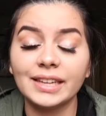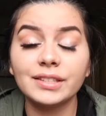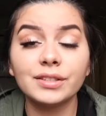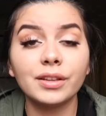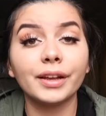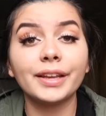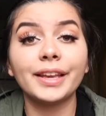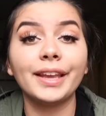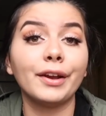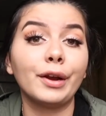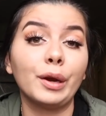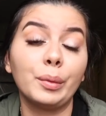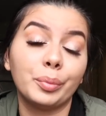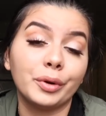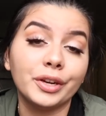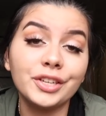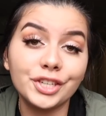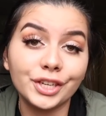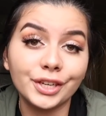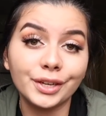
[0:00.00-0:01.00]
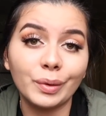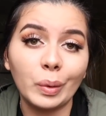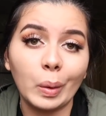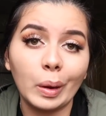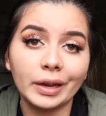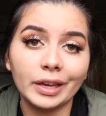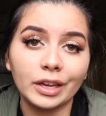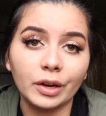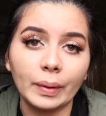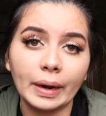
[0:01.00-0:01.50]
I saw Kira Bridget
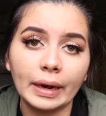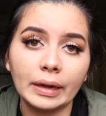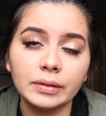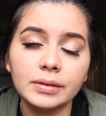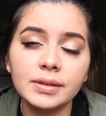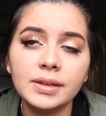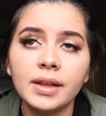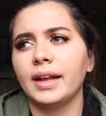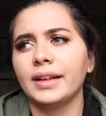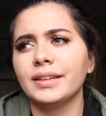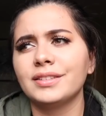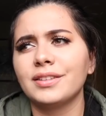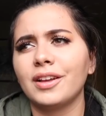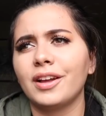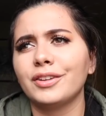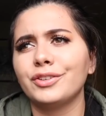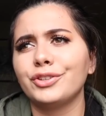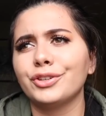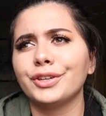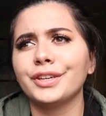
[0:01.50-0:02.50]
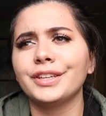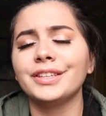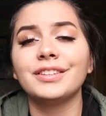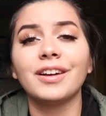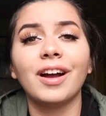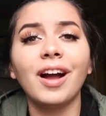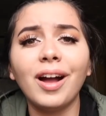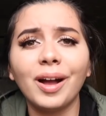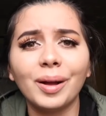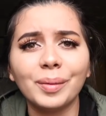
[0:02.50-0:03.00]
walking around. I saw Dirty
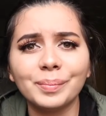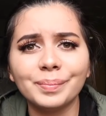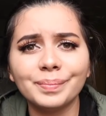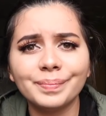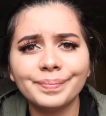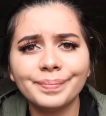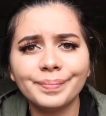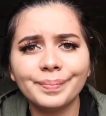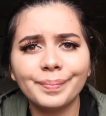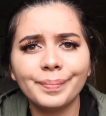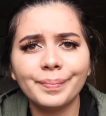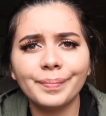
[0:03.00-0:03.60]
Dom